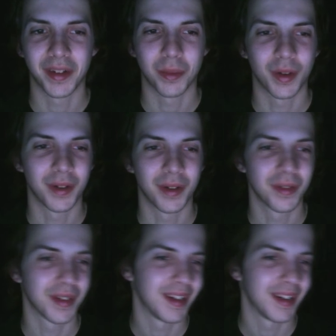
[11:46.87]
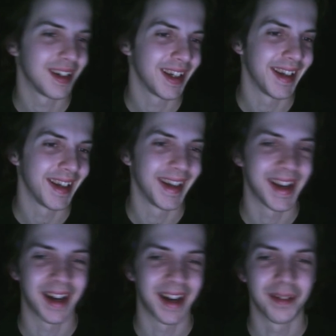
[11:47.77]
the point of getting
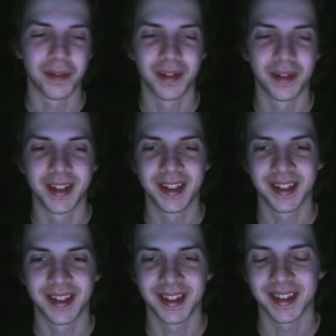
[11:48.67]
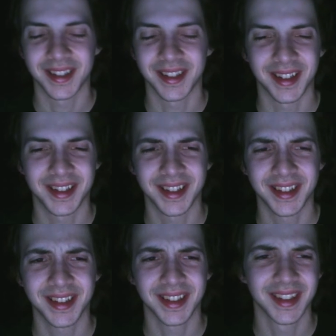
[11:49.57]
kicked out of a fridge and such.
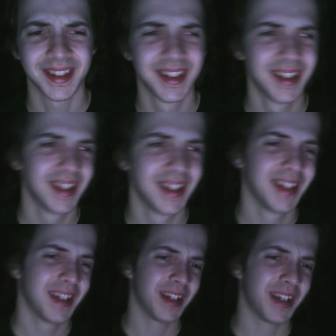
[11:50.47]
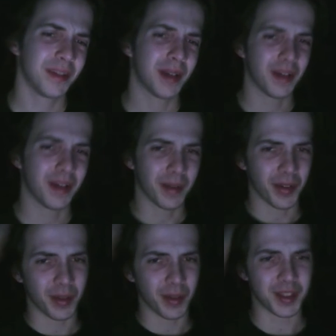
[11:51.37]
It's, you know, probably a bit
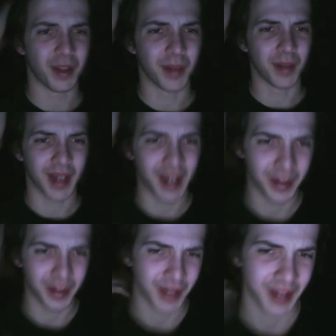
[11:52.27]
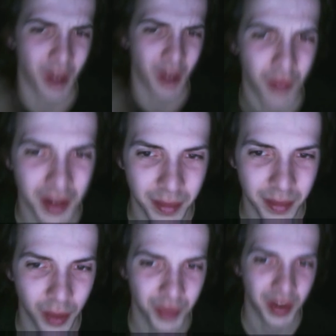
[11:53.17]
too much humor. Again, I do think they
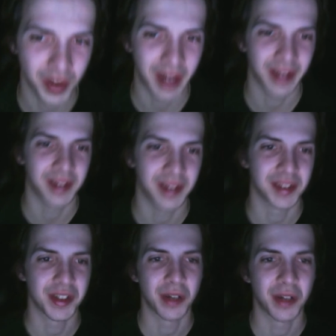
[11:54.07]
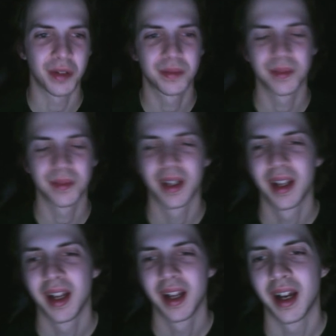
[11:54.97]
overexposed Dracula on the show.
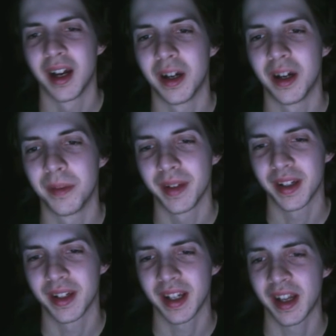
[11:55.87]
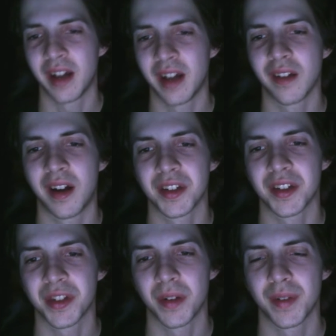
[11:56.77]
Yeah, it kind of
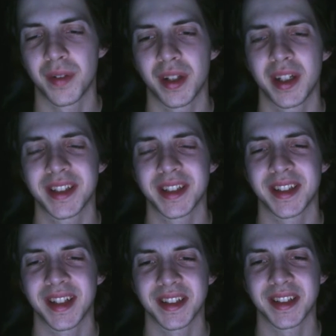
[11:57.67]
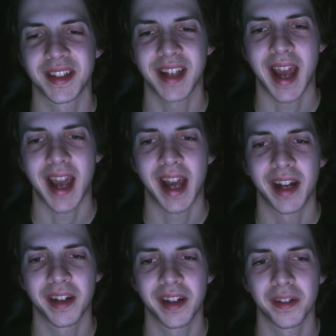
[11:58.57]
lost some of its intensity it
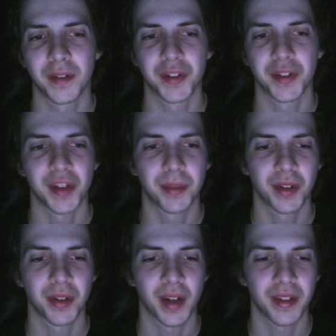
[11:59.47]
had in the first episode, I